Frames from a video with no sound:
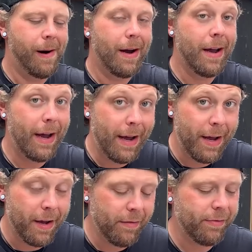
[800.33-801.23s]
I
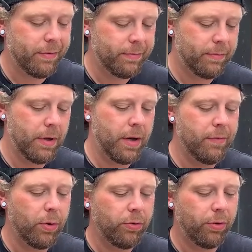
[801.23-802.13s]
have. And
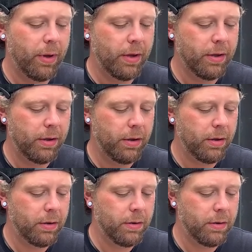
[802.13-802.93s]
I've also had the